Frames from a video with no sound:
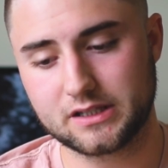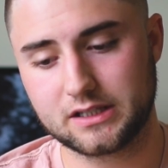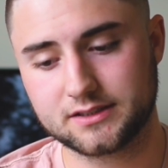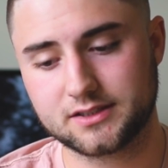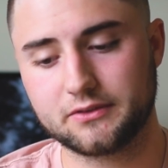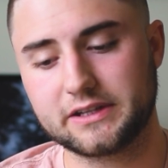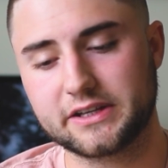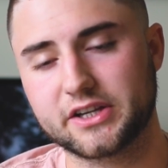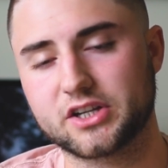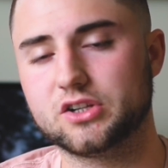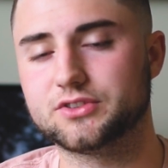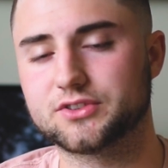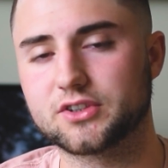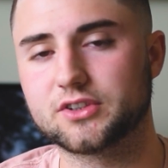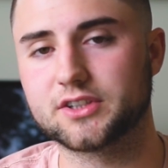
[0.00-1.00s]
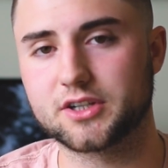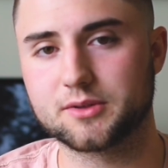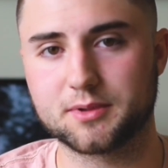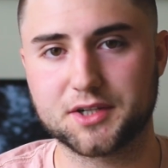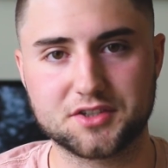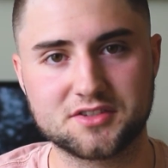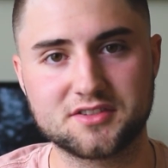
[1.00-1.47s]
civilian clothes earlier,
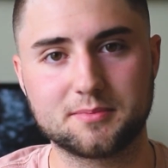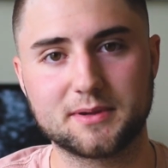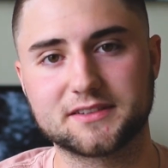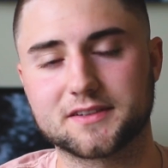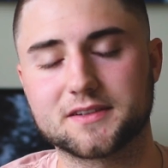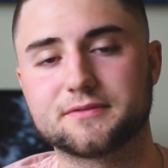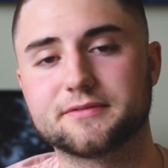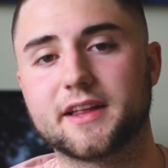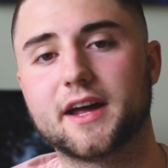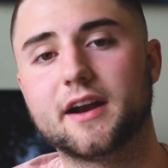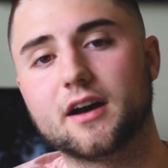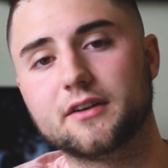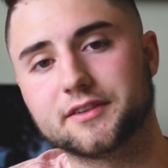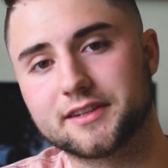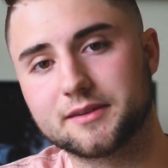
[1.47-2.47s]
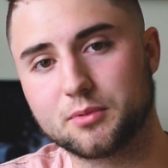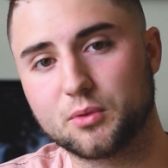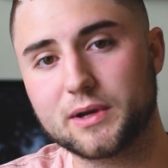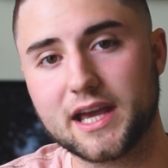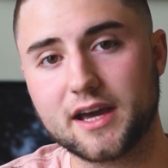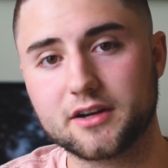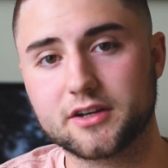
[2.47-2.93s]
but it just depends on the flight obviously, but
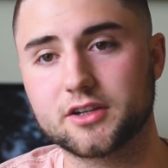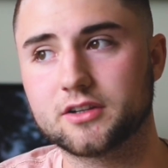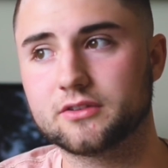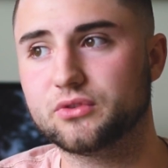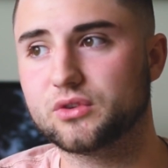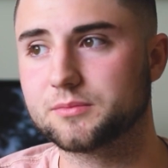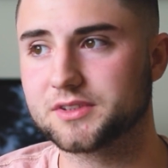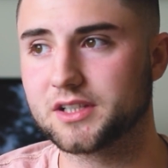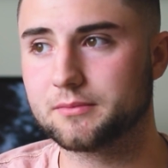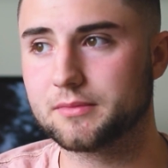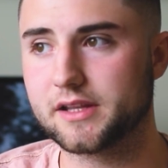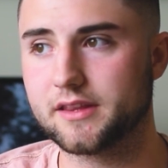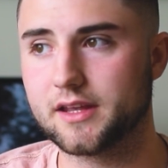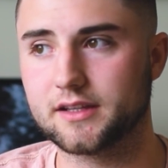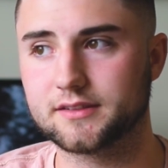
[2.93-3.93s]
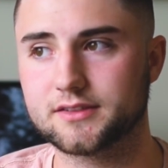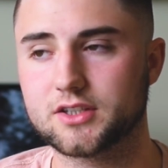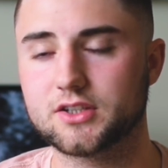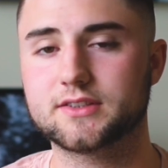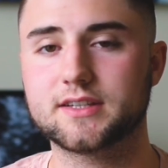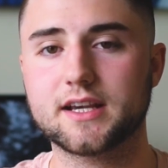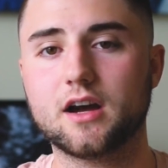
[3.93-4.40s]
we had our uniforms on by then. So
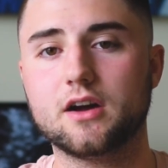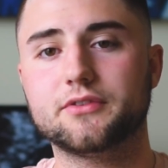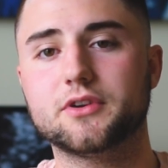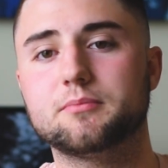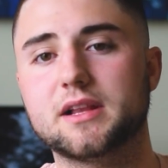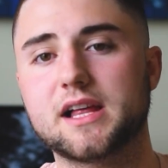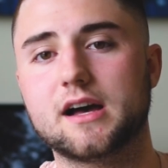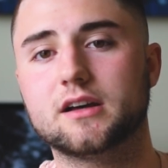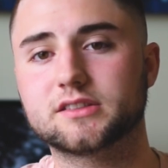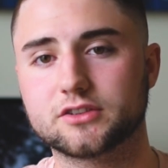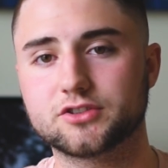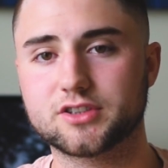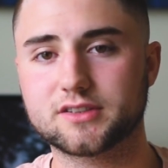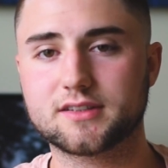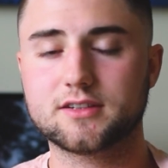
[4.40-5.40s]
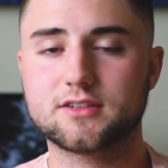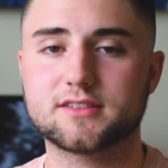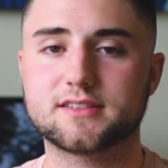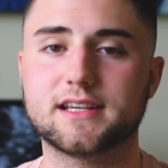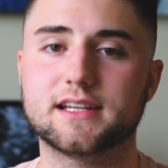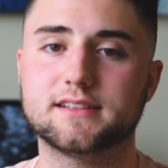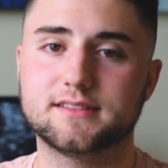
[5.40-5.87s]
you take off your blouse, you're just in your
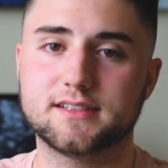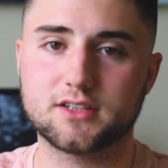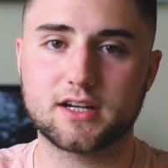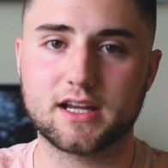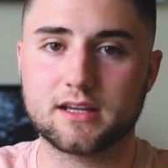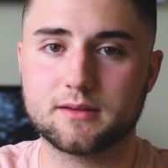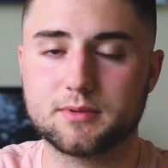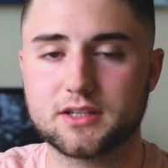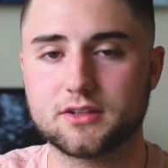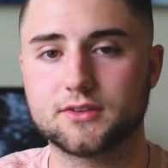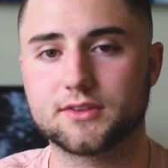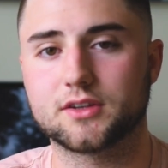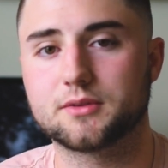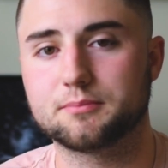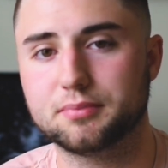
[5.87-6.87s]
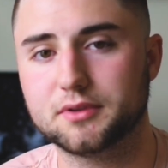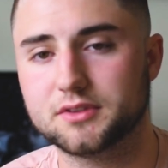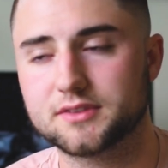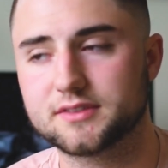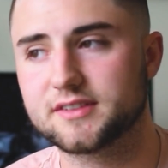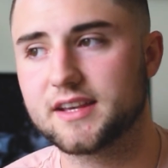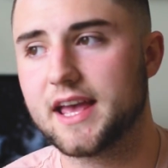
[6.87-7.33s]
santee, your A B Us and your
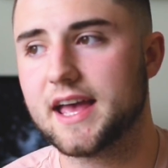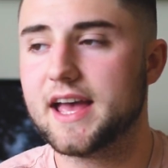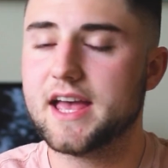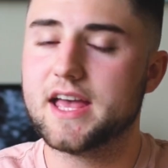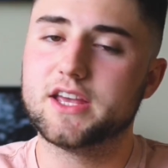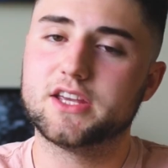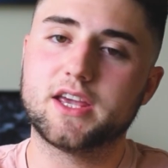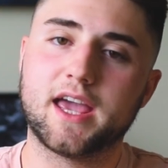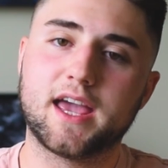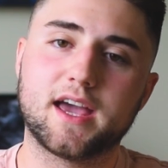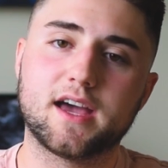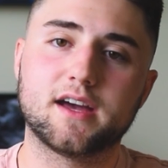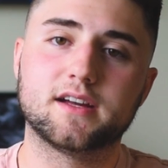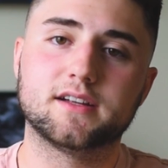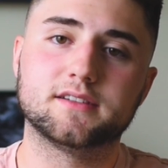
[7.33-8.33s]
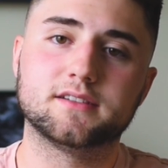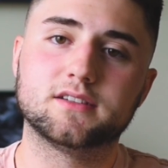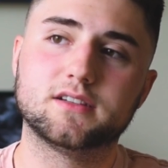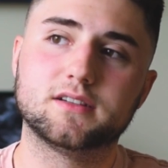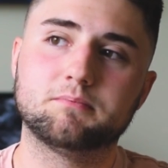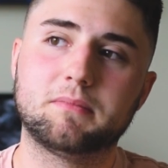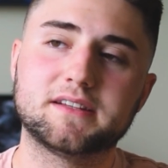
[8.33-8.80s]
boots, and
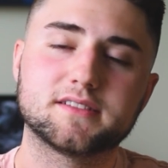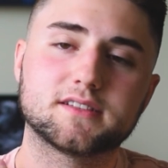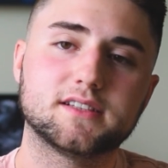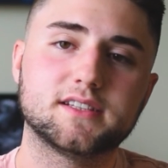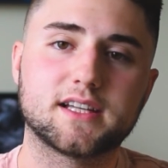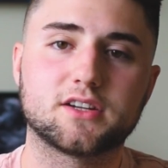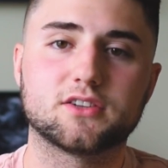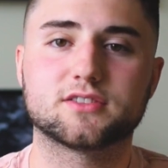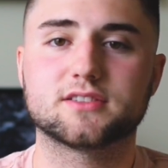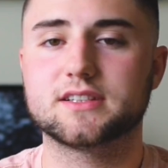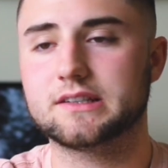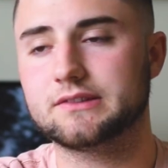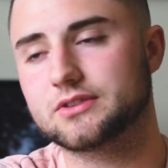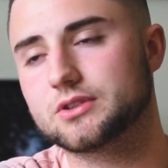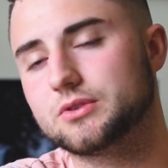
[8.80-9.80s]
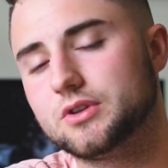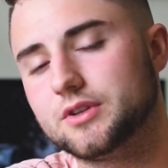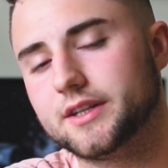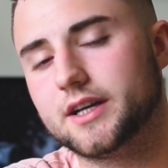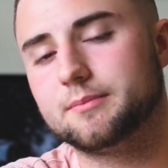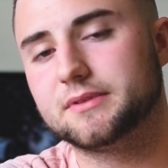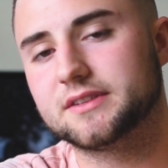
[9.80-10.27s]
basically like your sleeves are
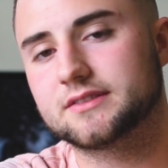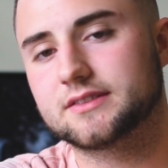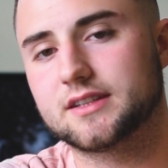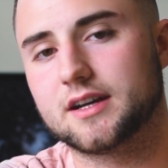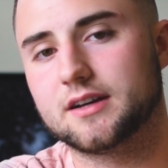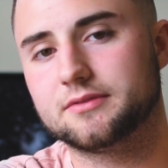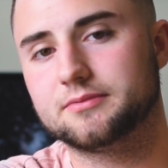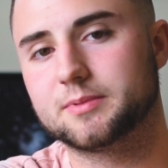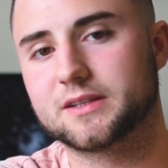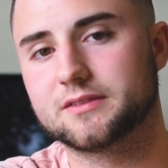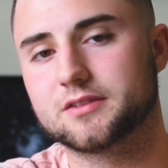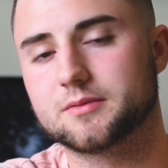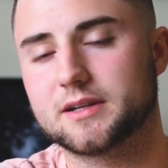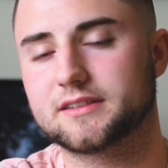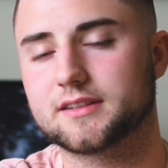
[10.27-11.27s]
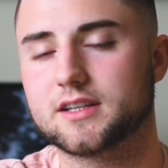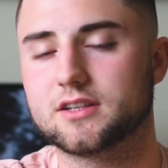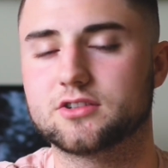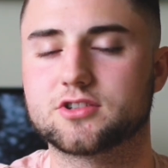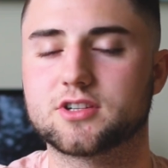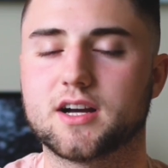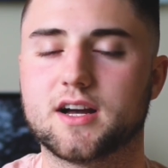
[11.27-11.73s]
rolled up and stuff because you're about to get
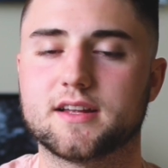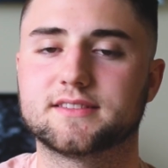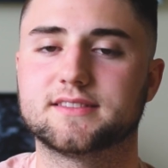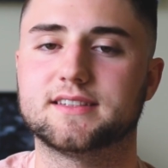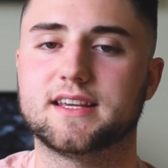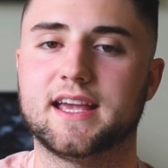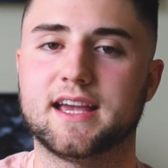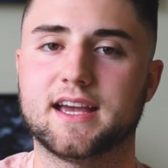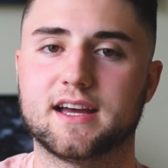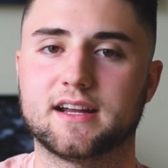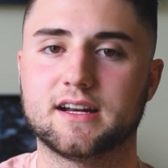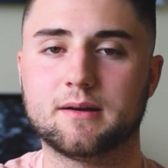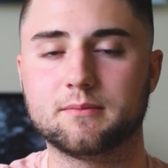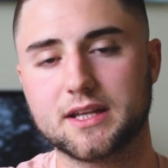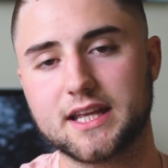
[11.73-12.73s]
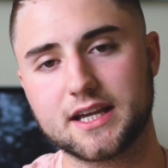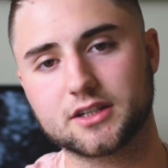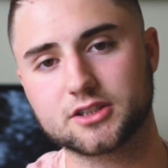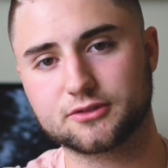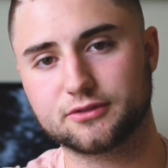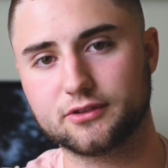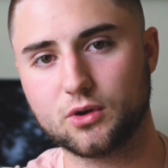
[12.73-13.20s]
your shots. And I'm laying
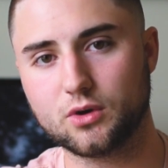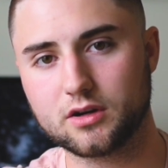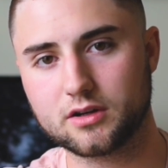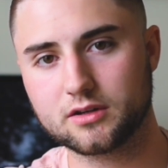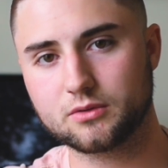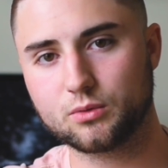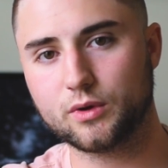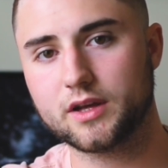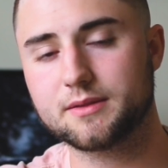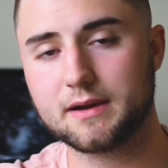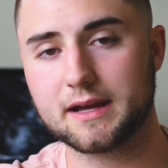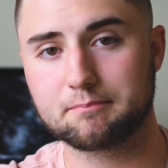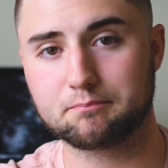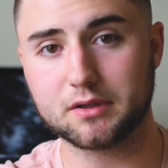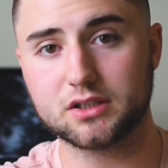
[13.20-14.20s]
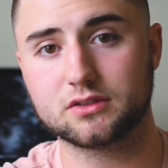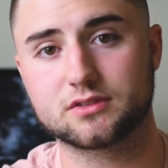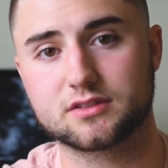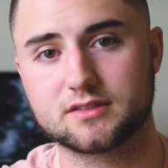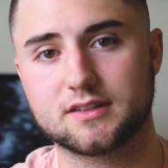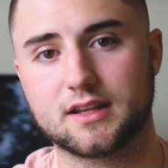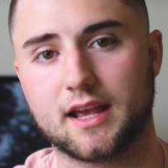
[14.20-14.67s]
on the floor with my
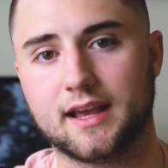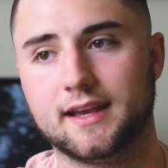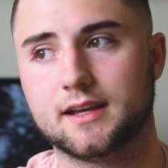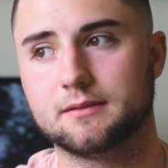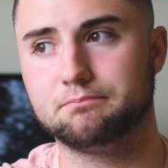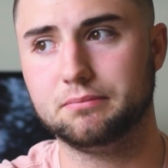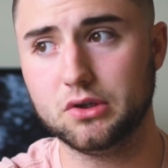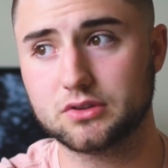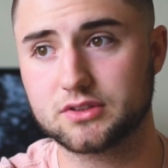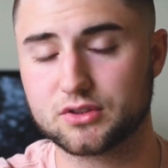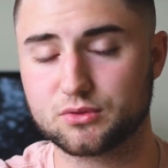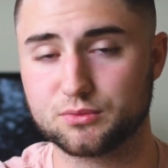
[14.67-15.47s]
boots, and boots